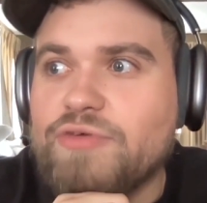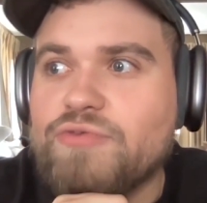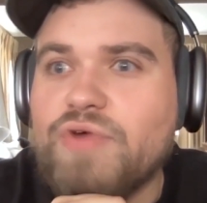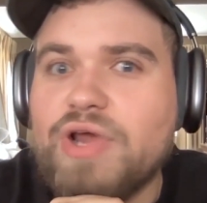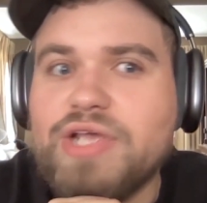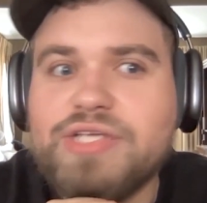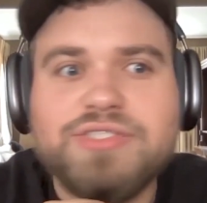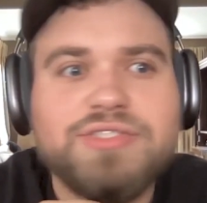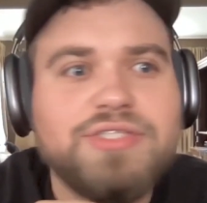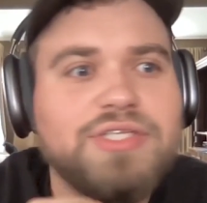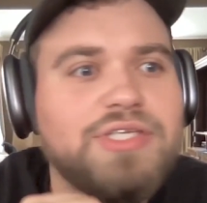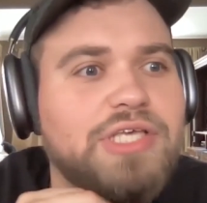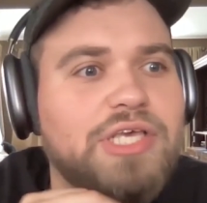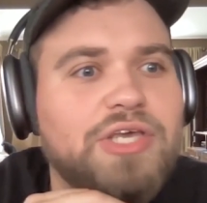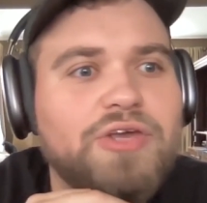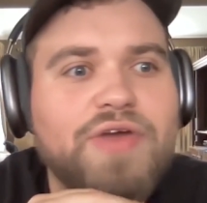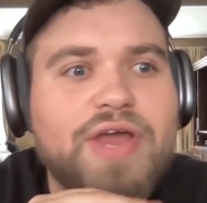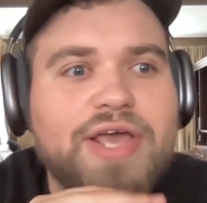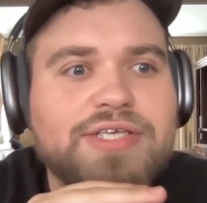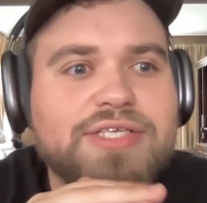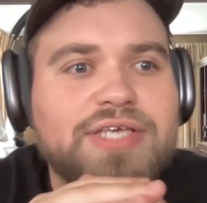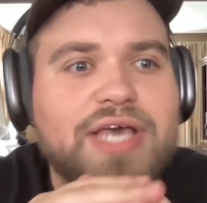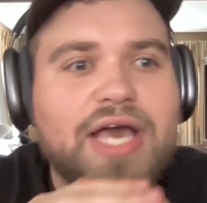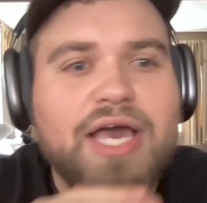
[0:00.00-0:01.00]
And the rest
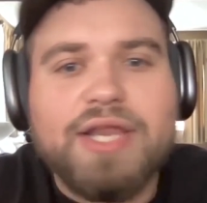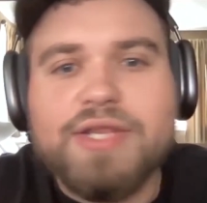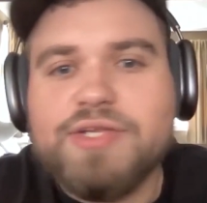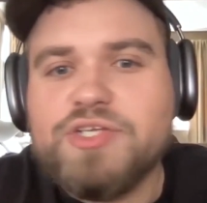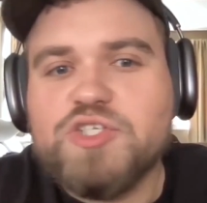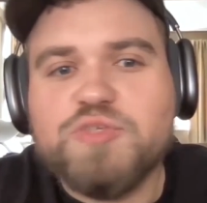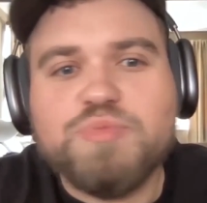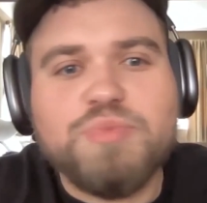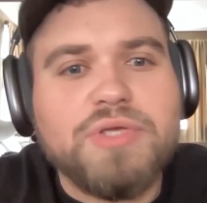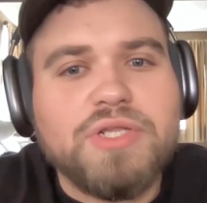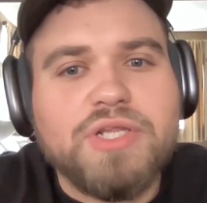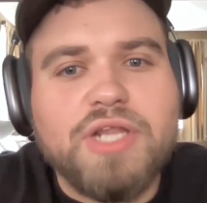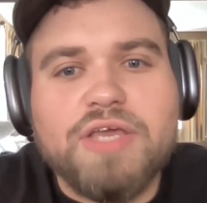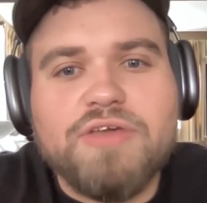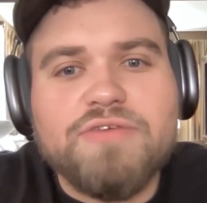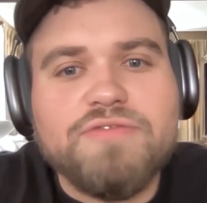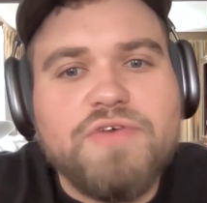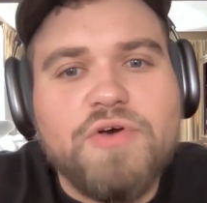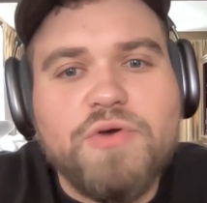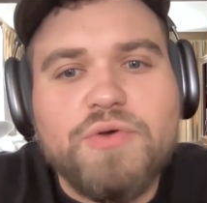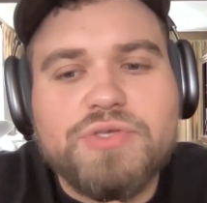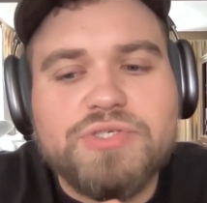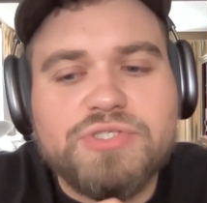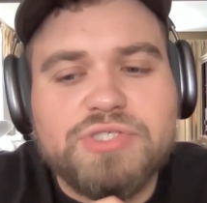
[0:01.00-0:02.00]
of the year has kind of just been
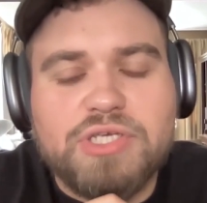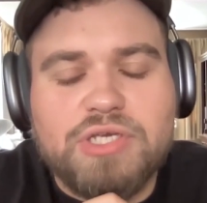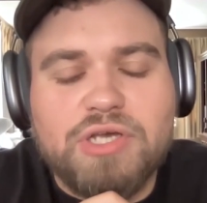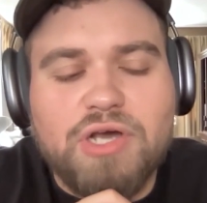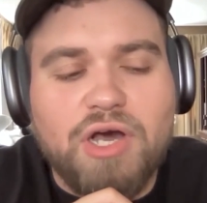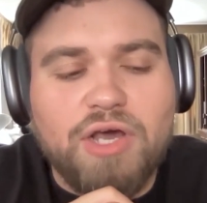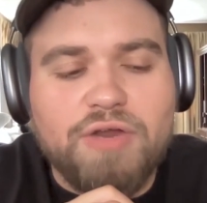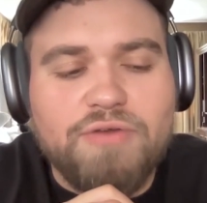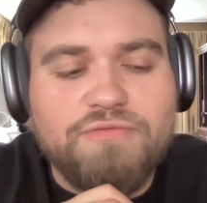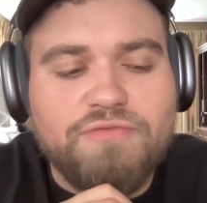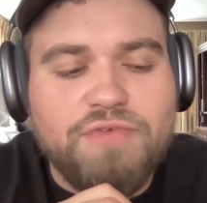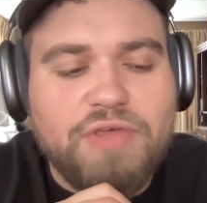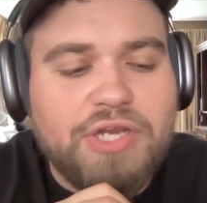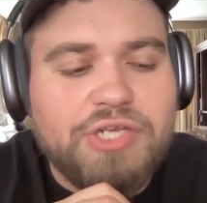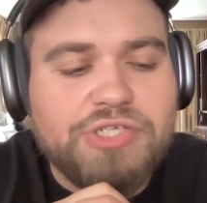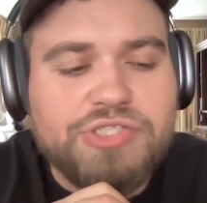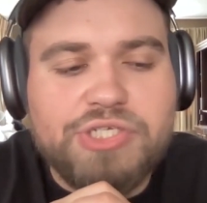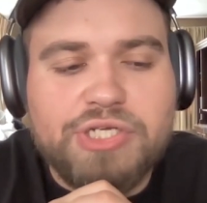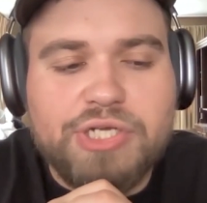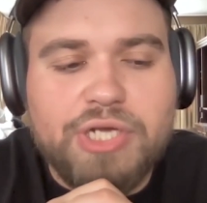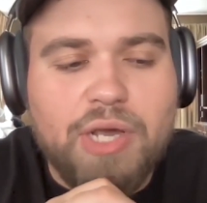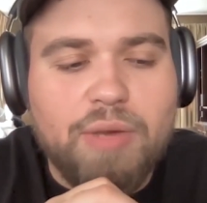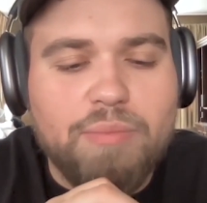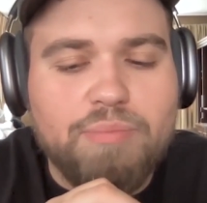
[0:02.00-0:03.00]
like focusing on
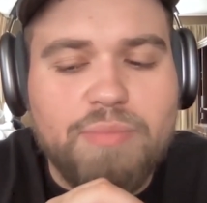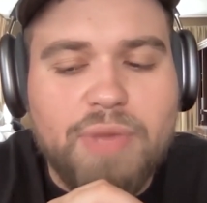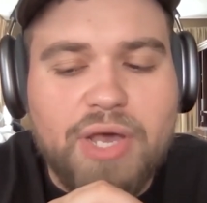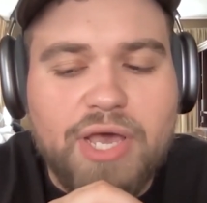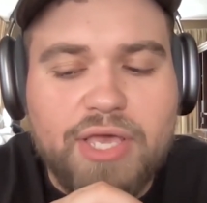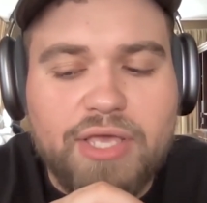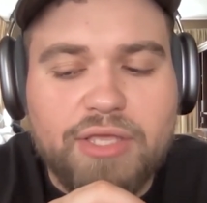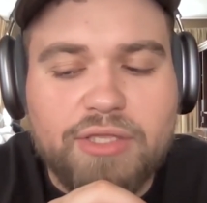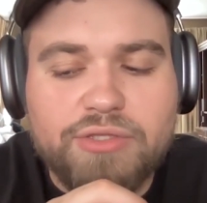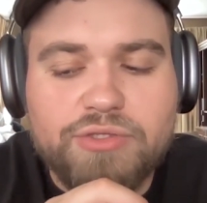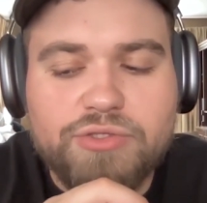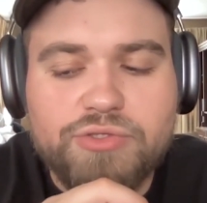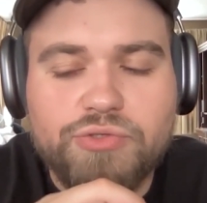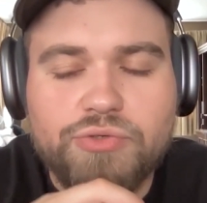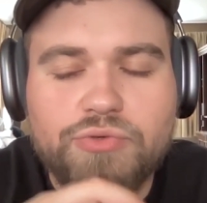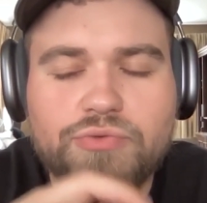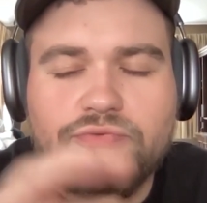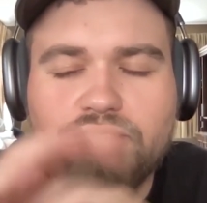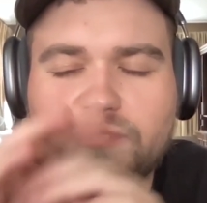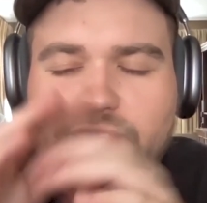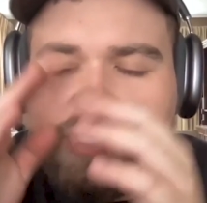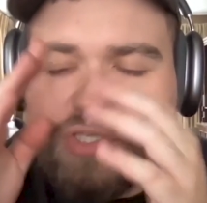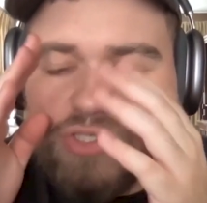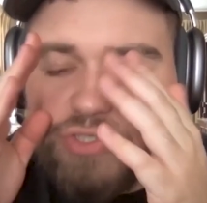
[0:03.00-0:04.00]
finishing up my
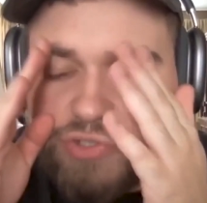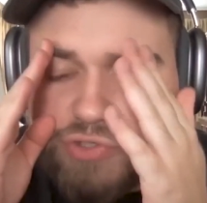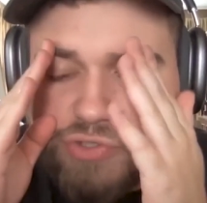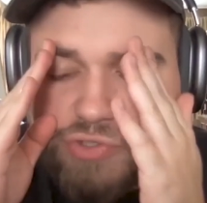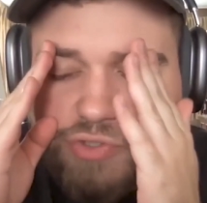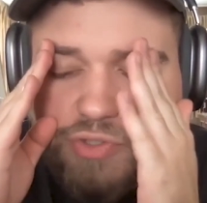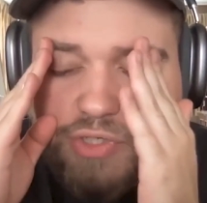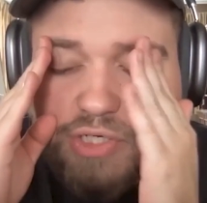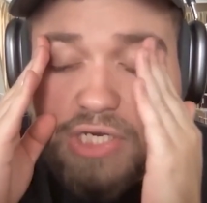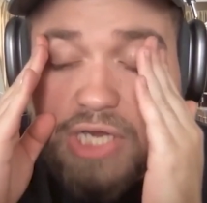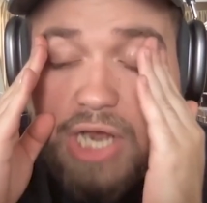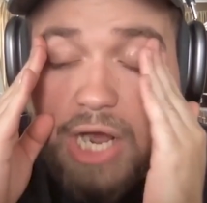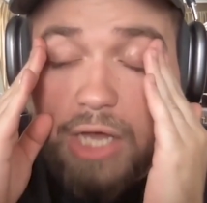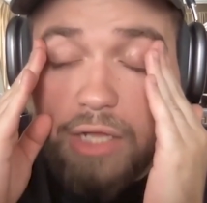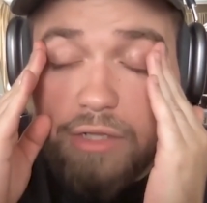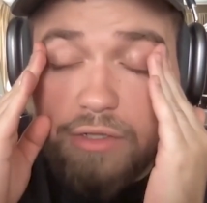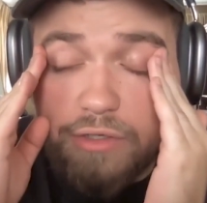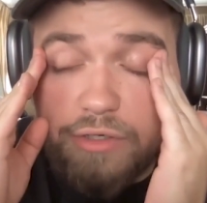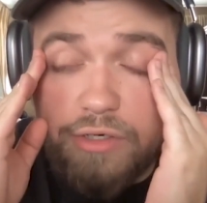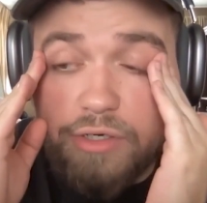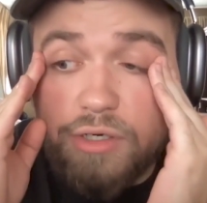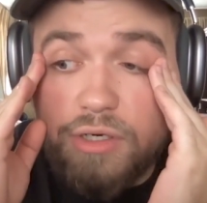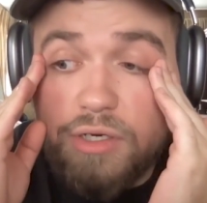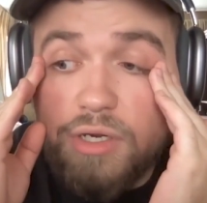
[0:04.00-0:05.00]
two features in
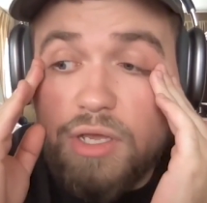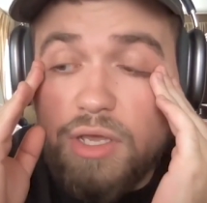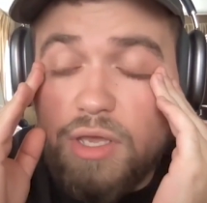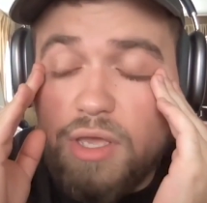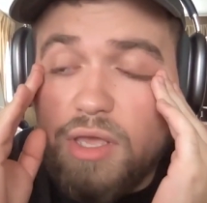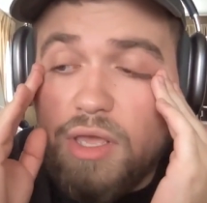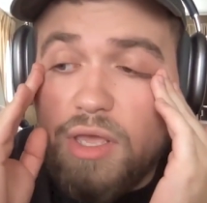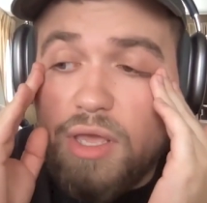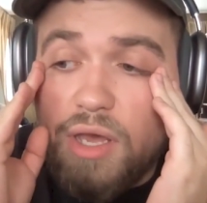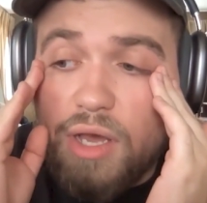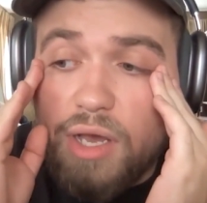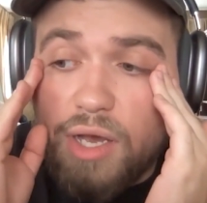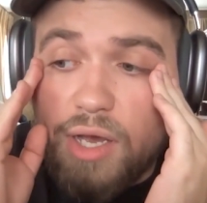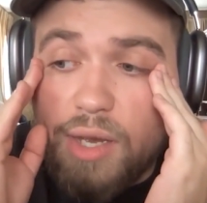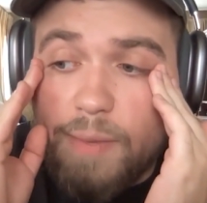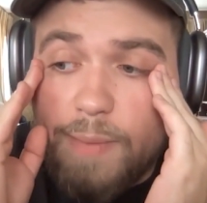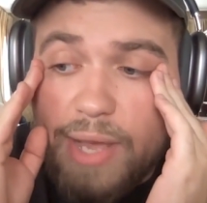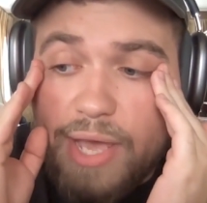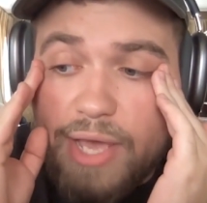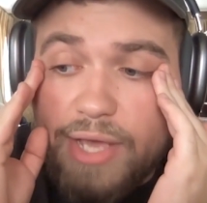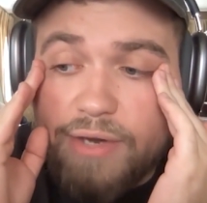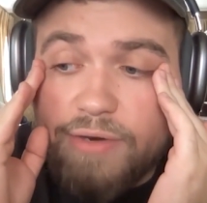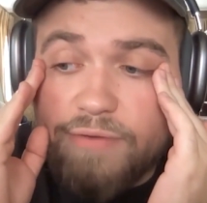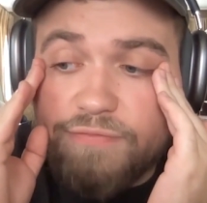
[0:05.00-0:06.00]
color.
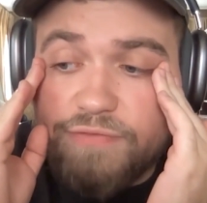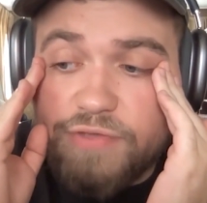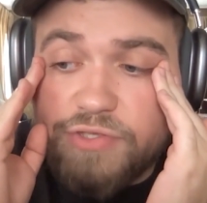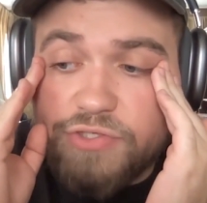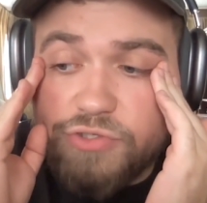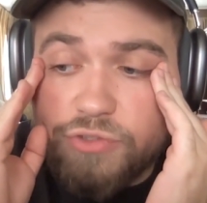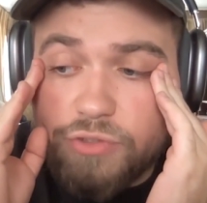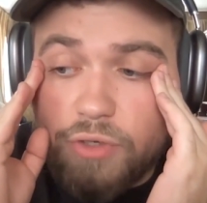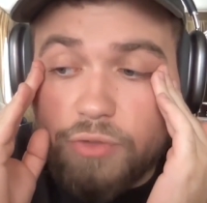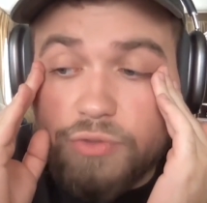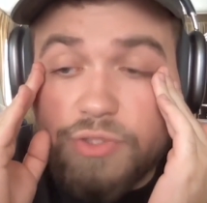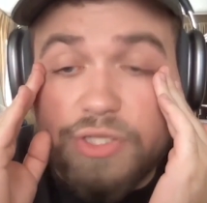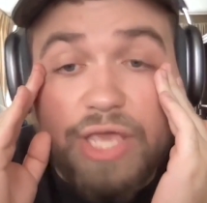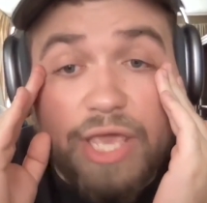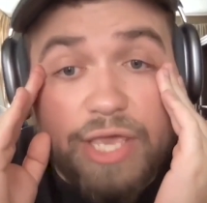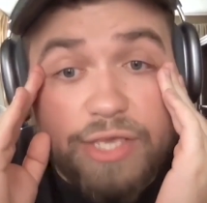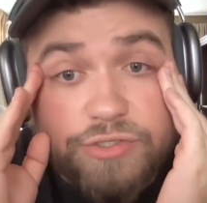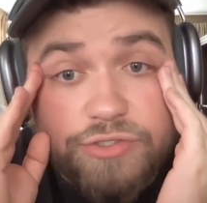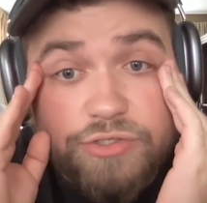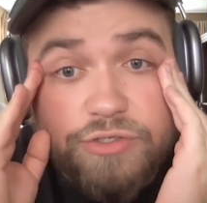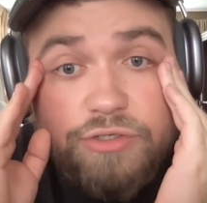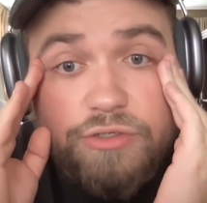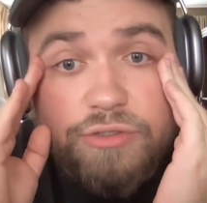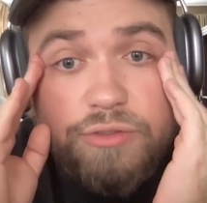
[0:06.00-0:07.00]
I had a feature
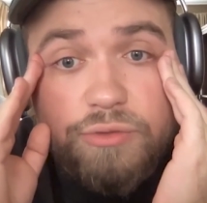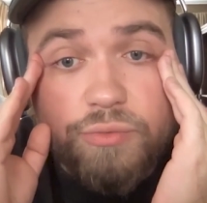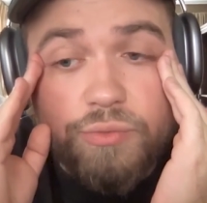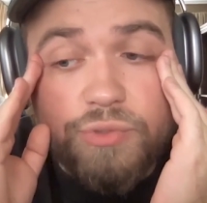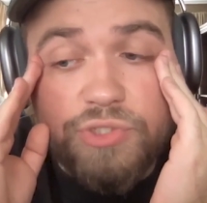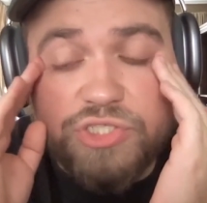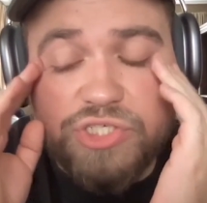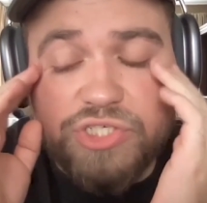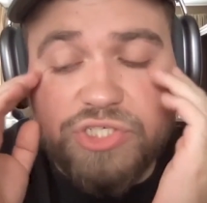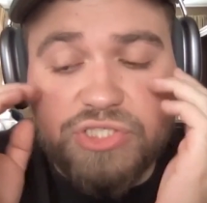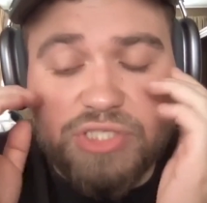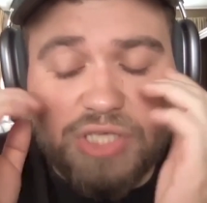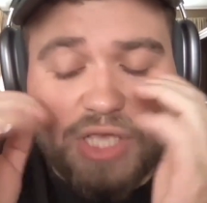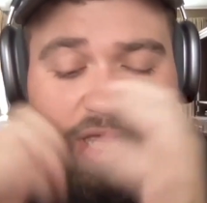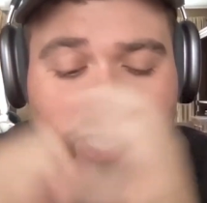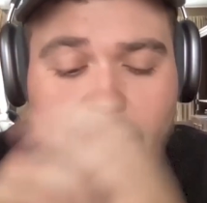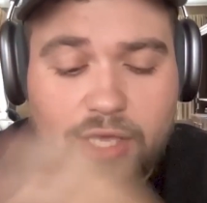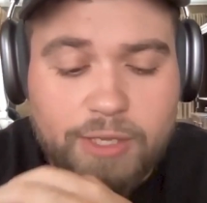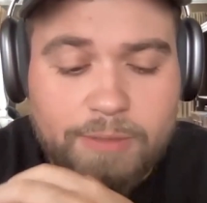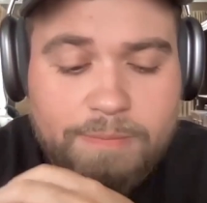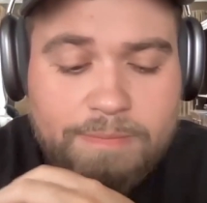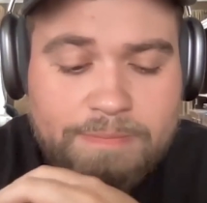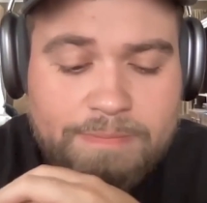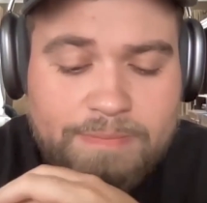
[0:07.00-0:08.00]
called Gazer, which is
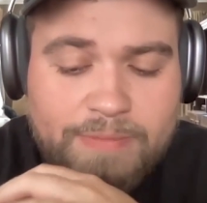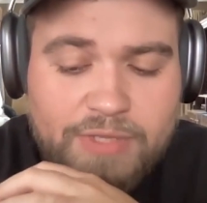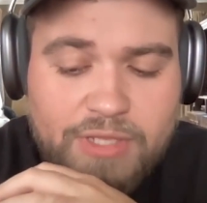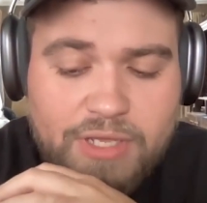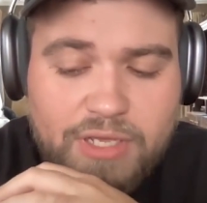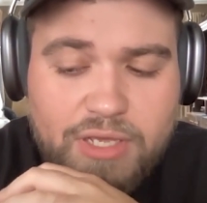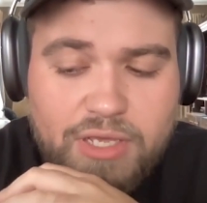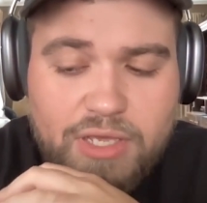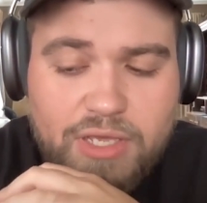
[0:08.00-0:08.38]
a